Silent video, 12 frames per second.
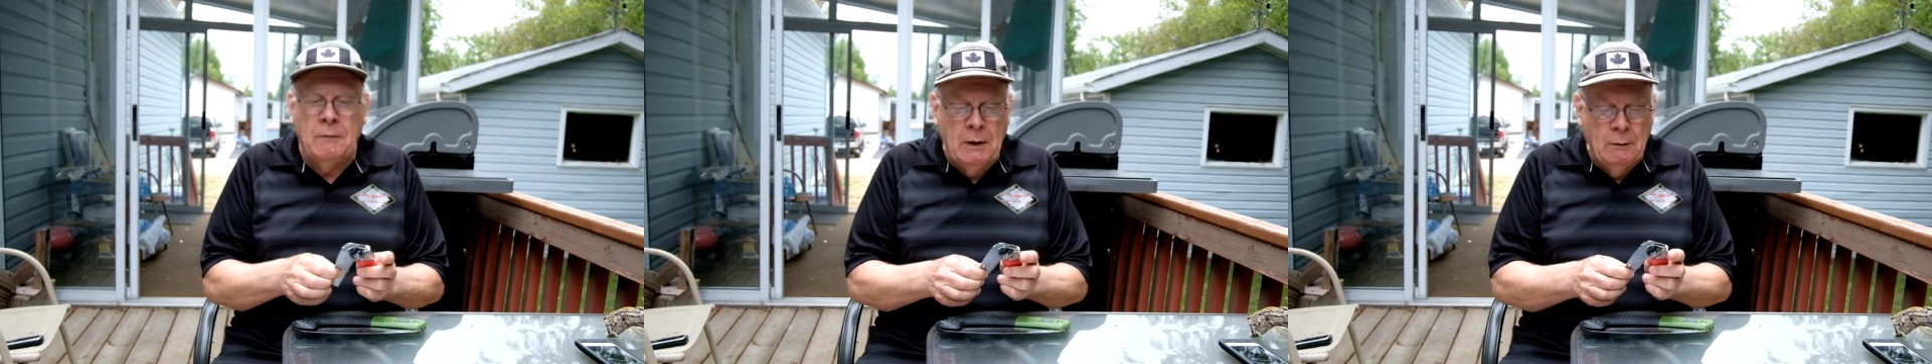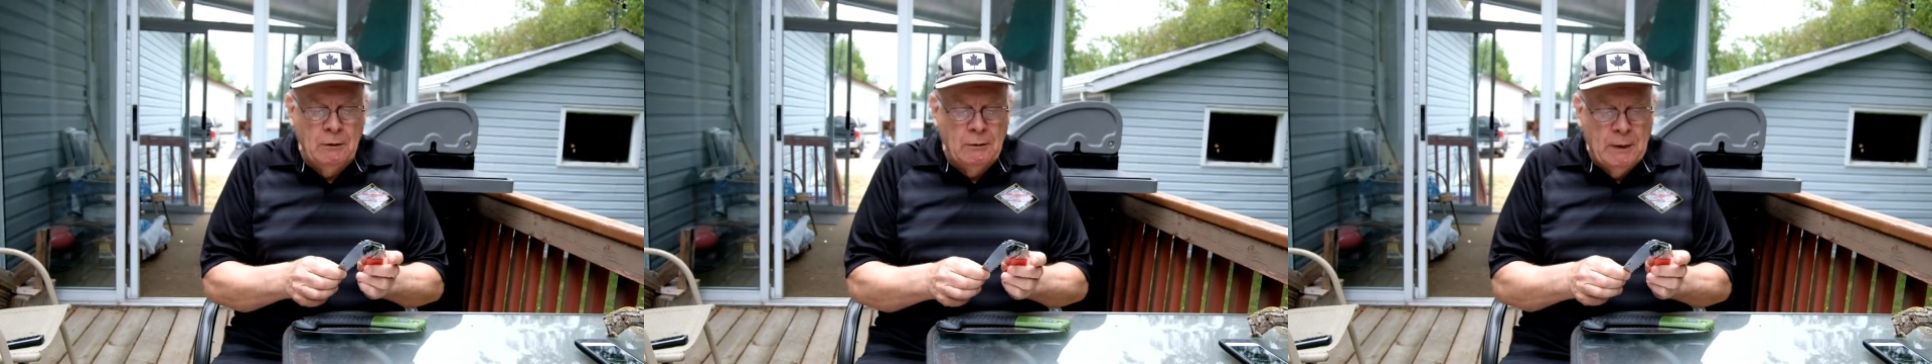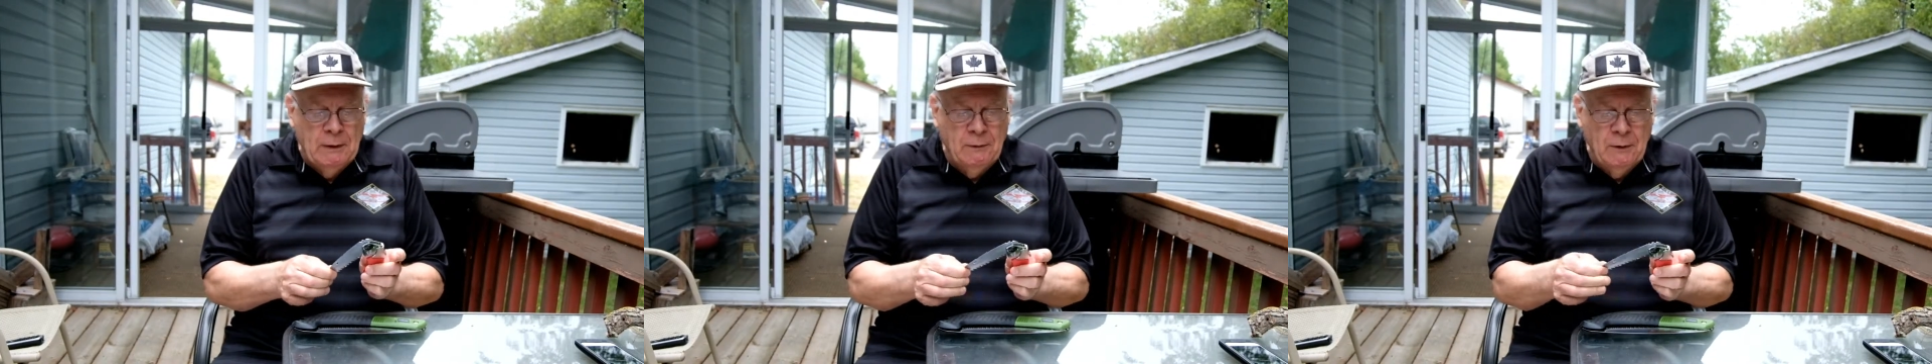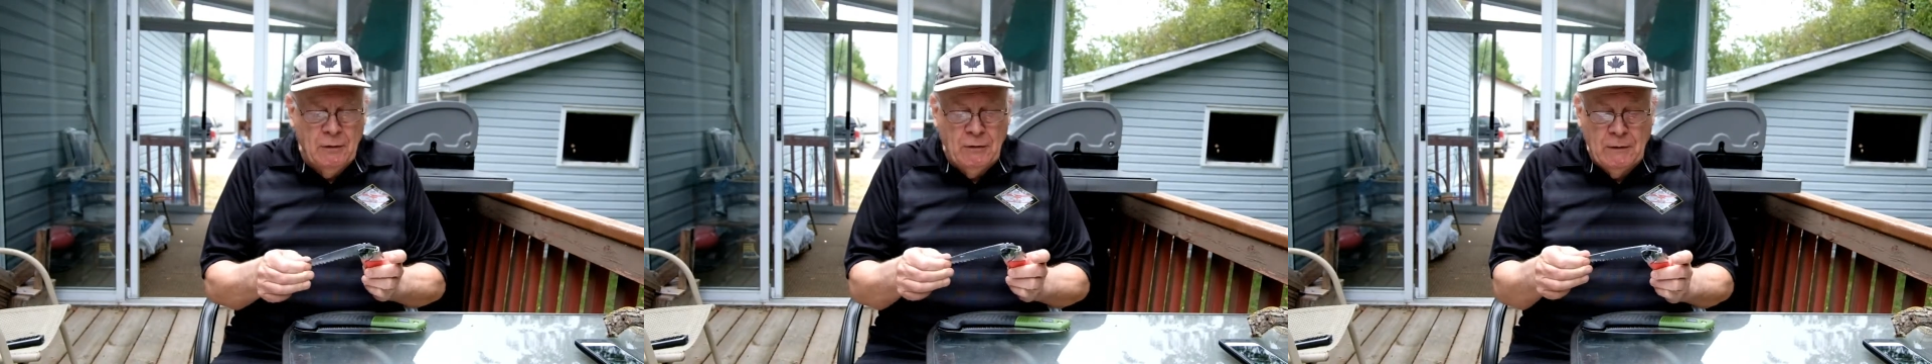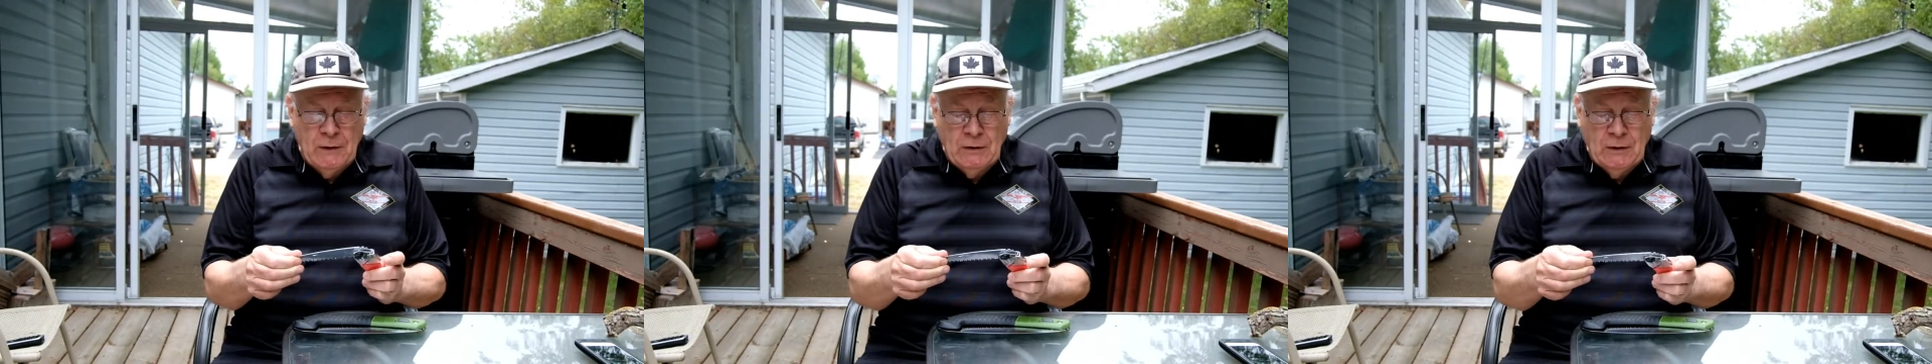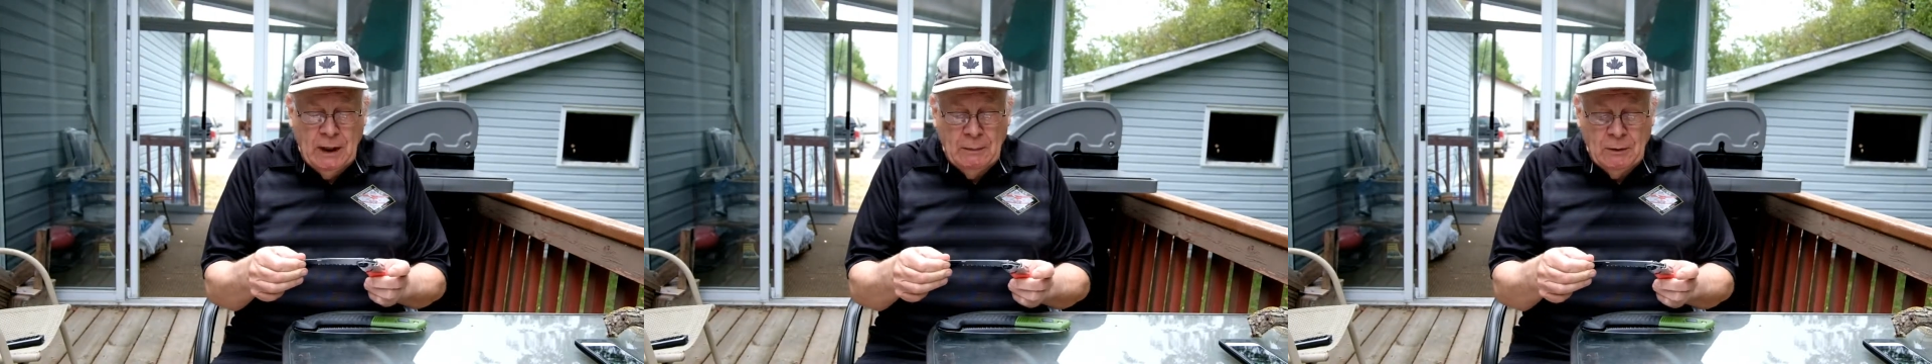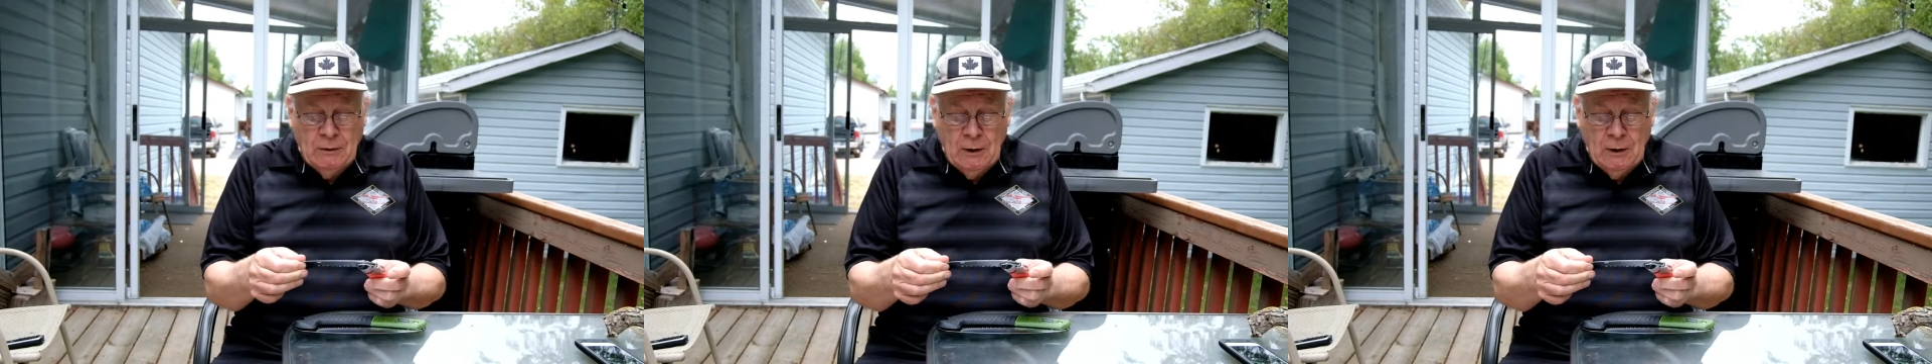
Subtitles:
It was my first of this type of